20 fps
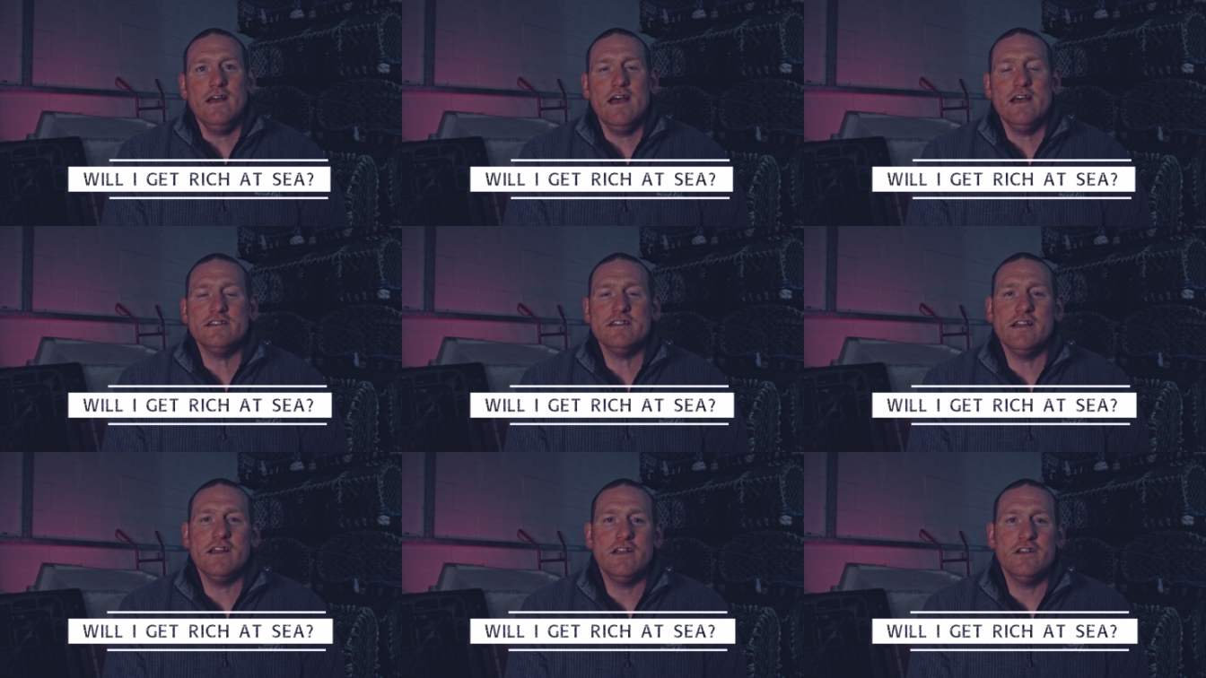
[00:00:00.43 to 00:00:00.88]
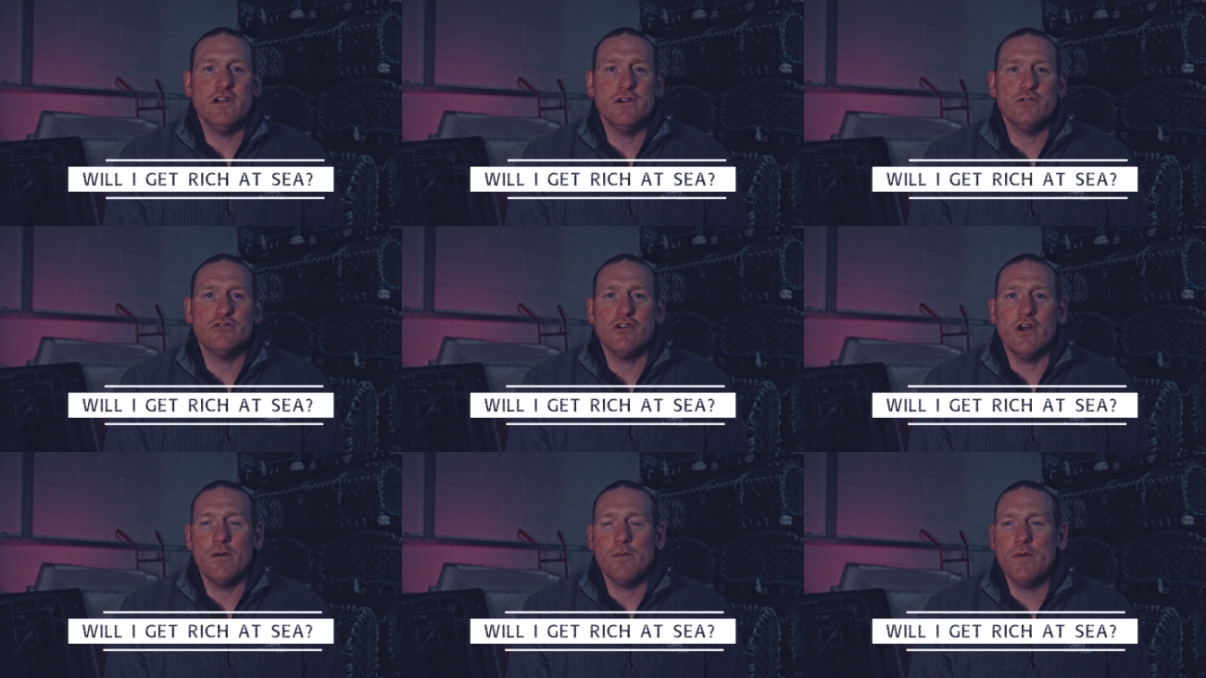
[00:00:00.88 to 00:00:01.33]
As any
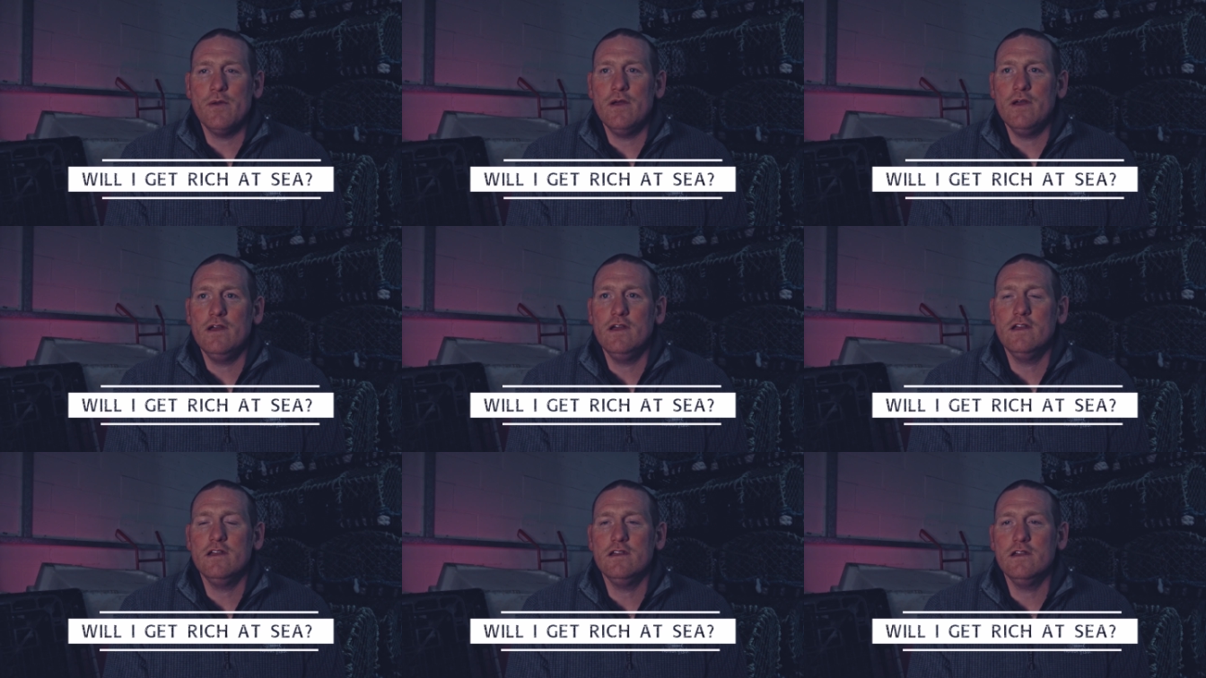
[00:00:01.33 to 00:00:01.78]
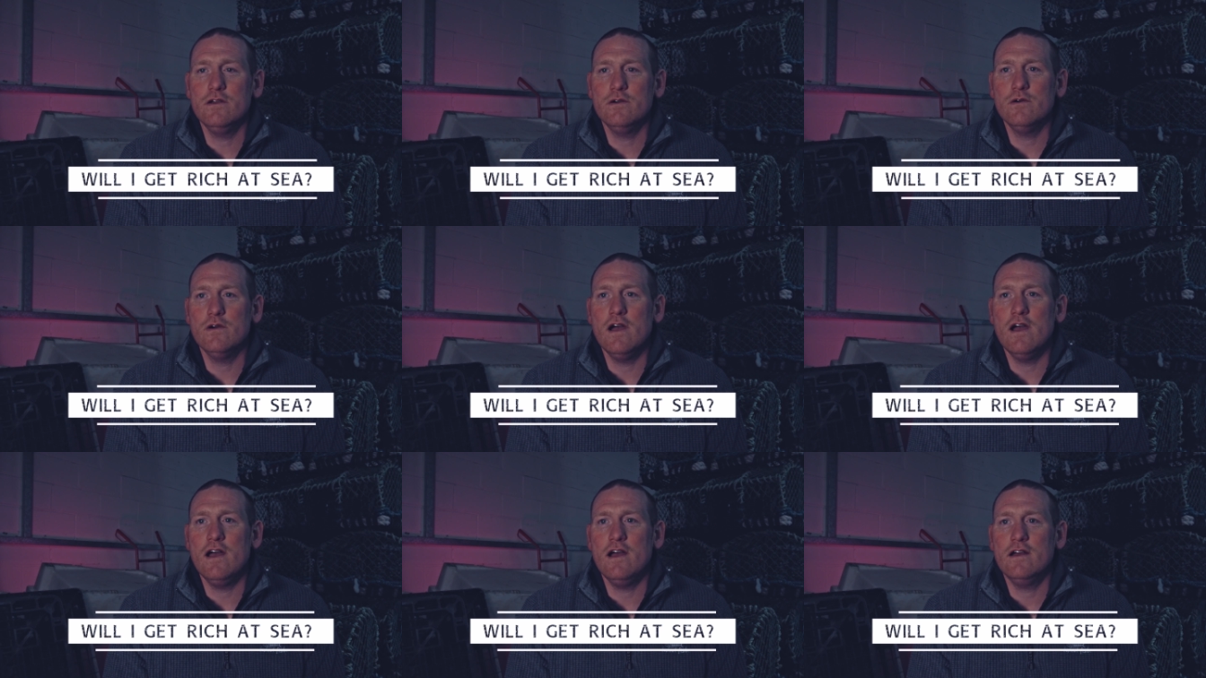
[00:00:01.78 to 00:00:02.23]
new job,
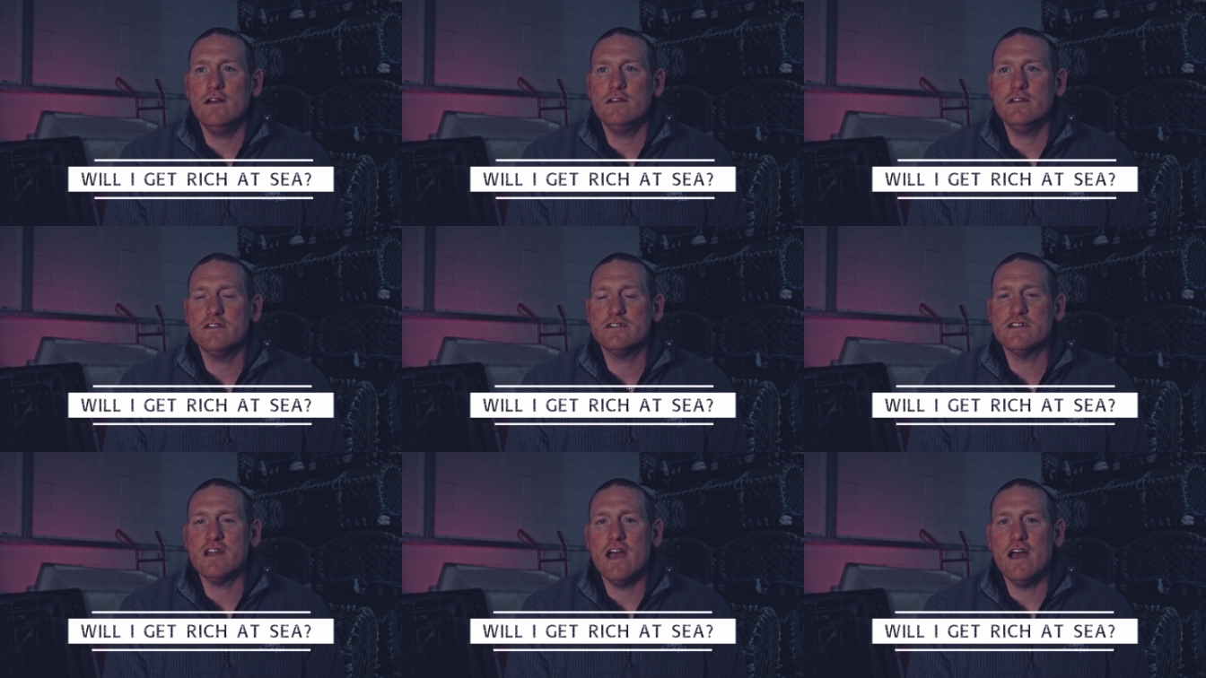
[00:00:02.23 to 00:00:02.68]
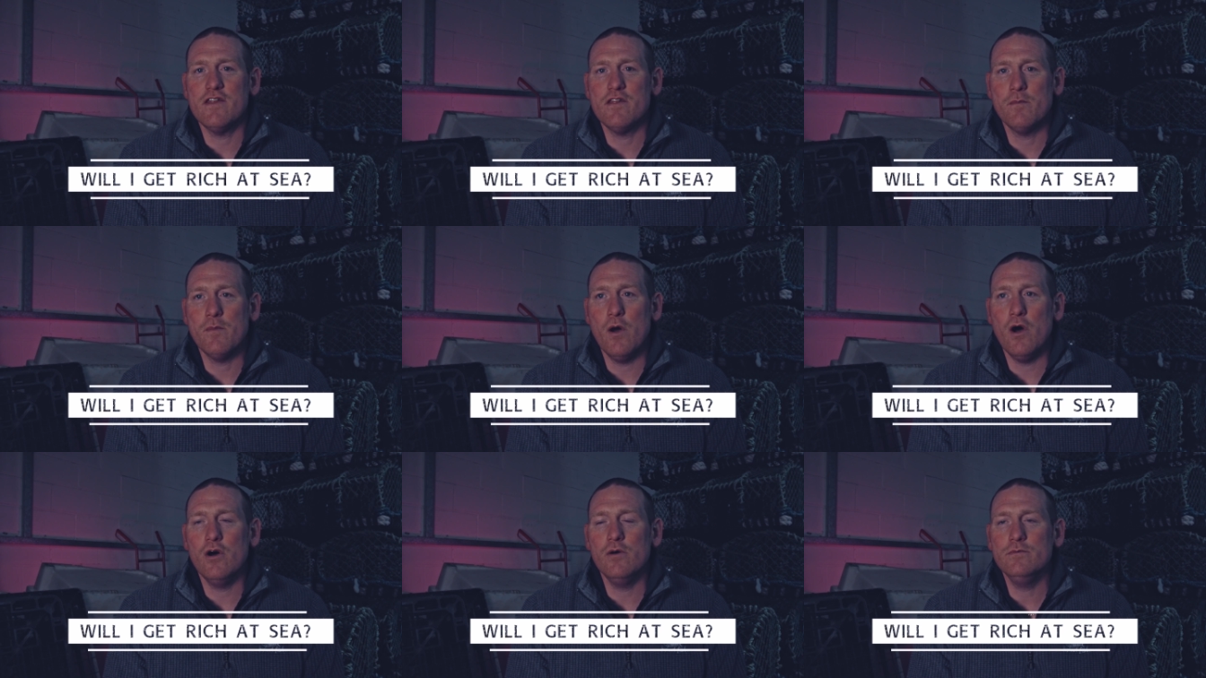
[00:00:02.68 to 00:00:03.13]
you start at
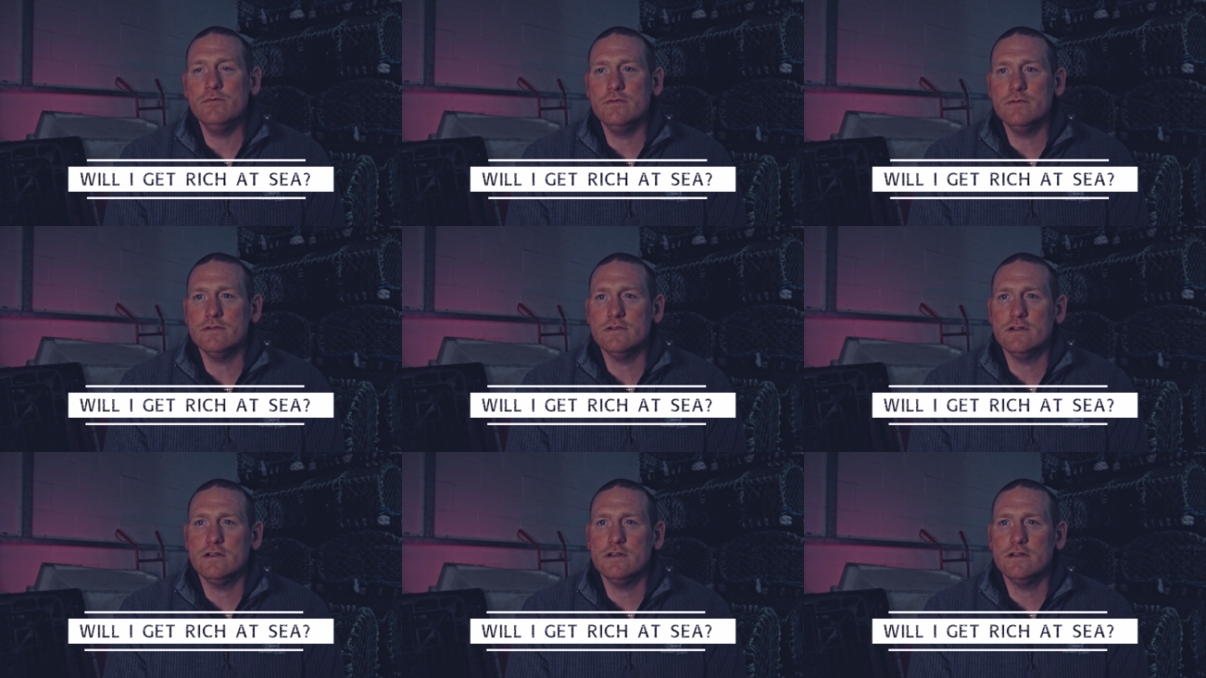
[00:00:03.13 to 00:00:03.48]
the bottom